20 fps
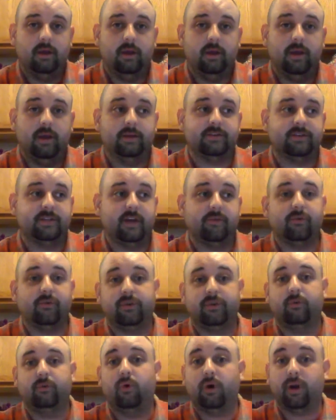is
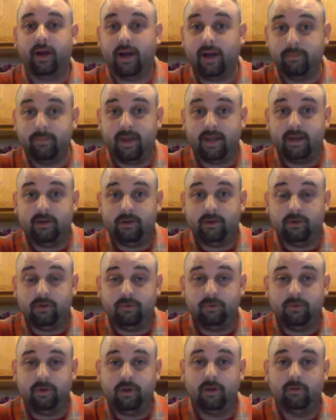different than what I may do,